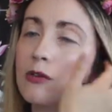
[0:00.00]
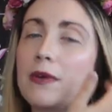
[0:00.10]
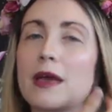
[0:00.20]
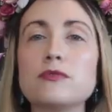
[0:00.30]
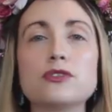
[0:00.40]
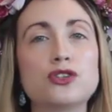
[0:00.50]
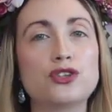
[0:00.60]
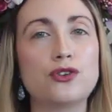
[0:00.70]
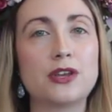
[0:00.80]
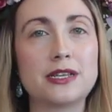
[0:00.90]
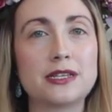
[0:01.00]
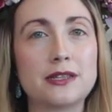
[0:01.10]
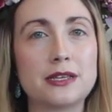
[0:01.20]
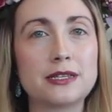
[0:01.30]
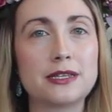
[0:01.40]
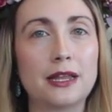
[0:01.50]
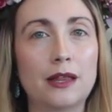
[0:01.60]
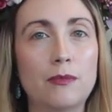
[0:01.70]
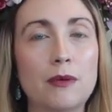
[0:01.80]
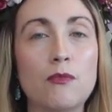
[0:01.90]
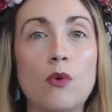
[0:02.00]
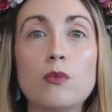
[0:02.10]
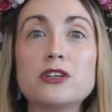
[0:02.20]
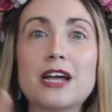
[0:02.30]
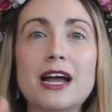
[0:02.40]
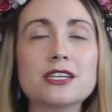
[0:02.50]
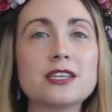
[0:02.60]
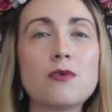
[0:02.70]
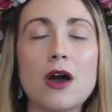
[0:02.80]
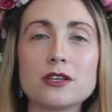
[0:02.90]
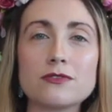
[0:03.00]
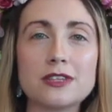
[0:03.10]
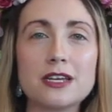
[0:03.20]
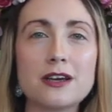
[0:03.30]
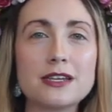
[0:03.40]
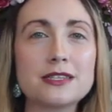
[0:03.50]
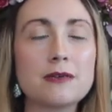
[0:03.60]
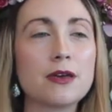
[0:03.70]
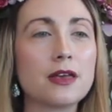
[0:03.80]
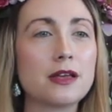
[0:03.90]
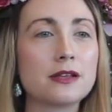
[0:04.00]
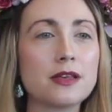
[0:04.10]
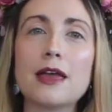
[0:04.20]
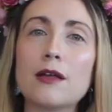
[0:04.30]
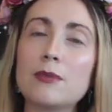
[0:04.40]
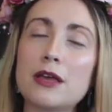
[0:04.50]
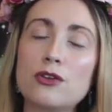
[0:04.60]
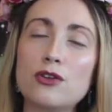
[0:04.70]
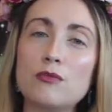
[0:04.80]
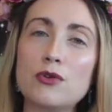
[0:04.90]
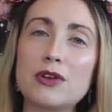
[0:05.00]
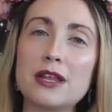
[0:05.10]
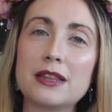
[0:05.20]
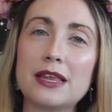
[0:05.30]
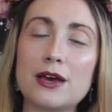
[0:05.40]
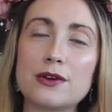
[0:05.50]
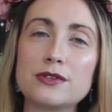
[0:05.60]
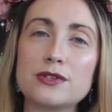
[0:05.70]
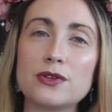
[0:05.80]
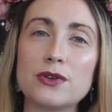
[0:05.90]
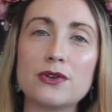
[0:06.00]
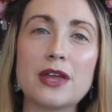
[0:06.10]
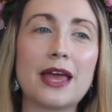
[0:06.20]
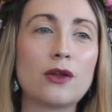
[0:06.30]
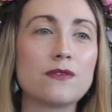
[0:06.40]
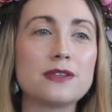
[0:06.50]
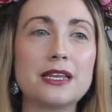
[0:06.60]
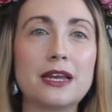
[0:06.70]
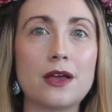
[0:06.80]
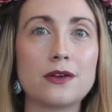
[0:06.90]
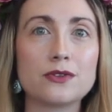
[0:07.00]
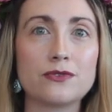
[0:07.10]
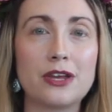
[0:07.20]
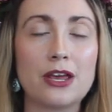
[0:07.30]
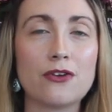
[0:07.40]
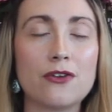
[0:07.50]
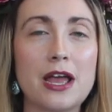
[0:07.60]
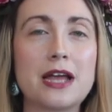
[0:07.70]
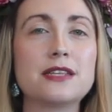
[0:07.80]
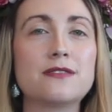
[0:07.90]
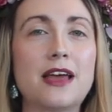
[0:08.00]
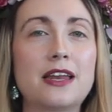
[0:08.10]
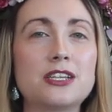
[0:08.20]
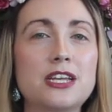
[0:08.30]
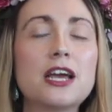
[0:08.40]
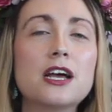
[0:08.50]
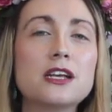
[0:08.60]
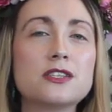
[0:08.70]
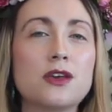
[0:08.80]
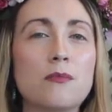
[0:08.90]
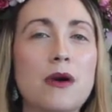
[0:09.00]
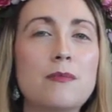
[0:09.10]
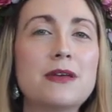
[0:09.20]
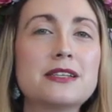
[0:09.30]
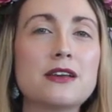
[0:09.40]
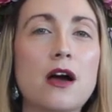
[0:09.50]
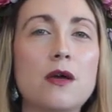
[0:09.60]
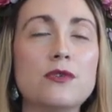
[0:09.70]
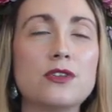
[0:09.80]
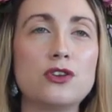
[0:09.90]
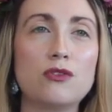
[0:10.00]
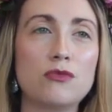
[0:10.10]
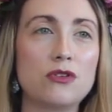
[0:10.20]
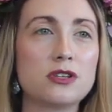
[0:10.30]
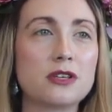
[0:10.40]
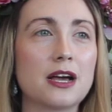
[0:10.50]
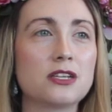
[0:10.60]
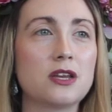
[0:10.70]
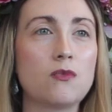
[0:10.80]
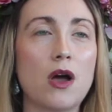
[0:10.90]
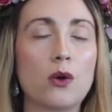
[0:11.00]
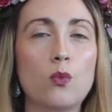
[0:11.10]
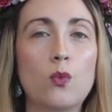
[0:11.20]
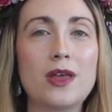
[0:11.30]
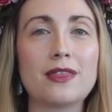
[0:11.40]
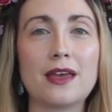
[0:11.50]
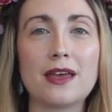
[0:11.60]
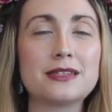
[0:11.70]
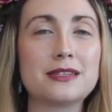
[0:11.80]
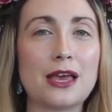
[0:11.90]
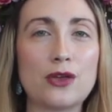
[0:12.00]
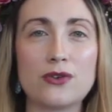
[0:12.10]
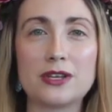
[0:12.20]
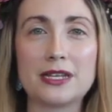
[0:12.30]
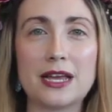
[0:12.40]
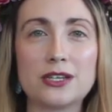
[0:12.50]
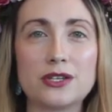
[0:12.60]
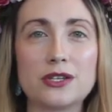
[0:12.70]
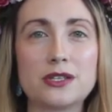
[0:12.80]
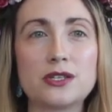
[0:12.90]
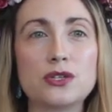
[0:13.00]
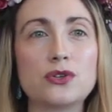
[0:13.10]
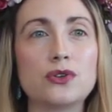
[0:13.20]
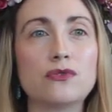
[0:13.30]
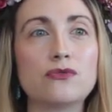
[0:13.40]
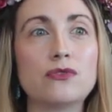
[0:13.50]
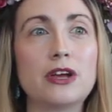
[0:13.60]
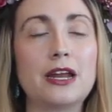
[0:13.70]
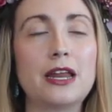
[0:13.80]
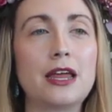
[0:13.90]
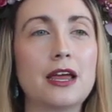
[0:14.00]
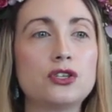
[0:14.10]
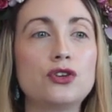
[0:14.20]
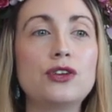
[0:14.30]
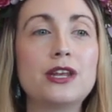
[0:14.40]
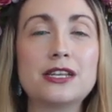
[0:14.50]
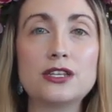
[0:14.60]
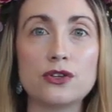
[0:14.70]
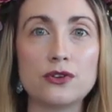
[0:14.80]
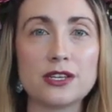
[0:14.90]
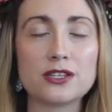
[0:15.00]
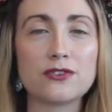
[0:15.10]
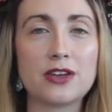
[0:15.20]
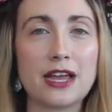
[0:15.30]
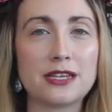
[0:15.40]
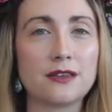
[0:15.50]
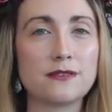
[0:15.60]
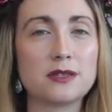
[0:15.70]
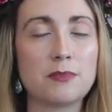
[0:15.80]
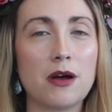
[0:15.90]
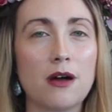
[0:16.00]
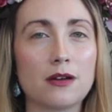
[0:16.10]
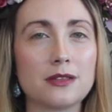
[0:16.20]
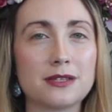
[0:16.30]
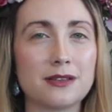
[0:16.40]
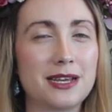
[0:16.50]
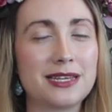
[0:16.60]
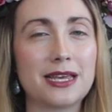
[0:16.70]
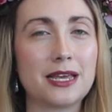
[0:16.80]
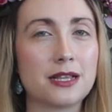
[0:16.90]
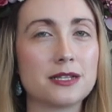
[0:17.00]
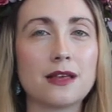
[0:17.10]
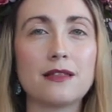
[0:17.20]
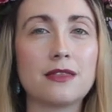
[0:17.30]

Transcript: you'll be able to tune into this a little bit more which actually works really nicely because it'll be a new moon in Leo soon and obviously Leo is a really creative energy so it might be a time with the new moon to actually work with it to set your intentions to really tune into this creative spark this idea this uh,